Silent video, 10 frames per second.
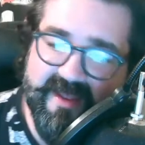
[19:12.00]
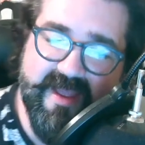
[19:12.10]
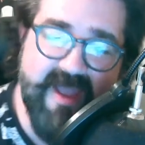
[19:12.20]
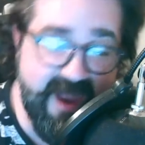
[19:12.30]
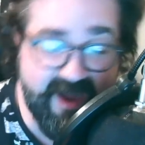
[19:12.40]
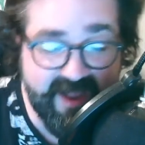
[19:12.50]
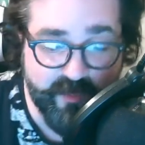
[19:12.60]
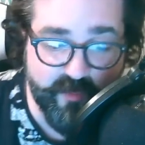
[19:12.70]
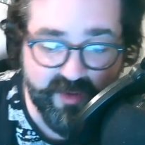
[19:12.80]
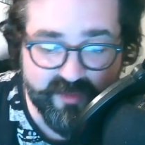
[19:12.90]
and he had the
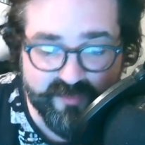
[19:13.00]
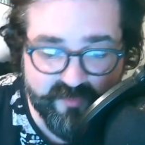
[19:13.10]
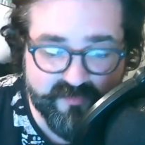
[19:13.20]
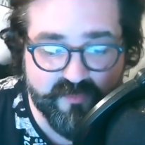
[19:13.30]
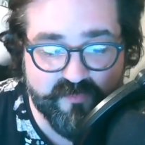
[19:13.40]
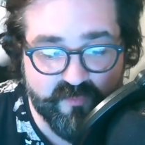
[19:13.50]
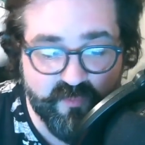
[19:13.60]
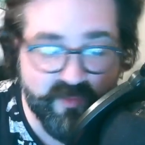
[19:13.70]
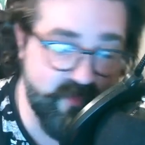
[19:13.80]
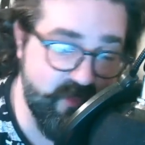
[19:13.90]
money to do so, so
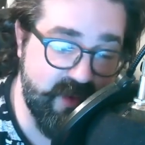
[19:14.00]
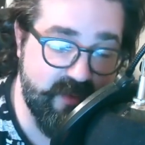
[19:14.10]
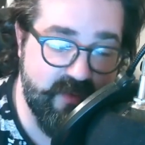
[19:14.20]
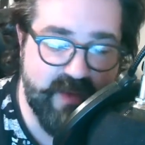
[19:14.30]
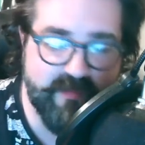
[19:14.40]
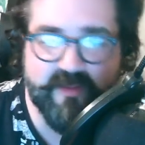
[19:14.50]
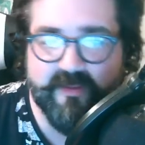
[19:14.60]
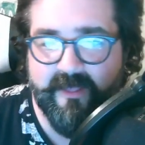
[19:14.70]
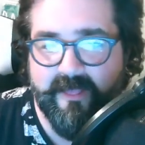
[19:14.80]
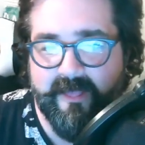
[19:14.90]
he went and grabbed it.
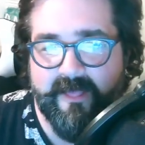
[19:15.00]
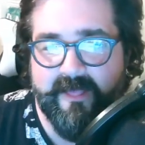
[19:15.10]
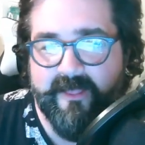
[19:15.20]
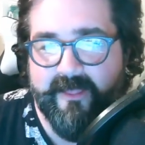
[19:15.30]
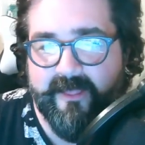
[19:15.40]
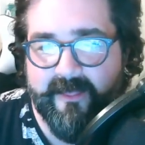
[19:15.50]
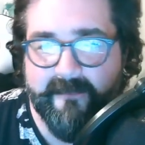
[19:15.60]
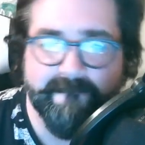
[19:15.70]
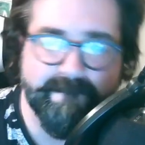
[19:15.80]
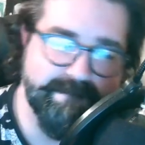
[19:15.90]
Um,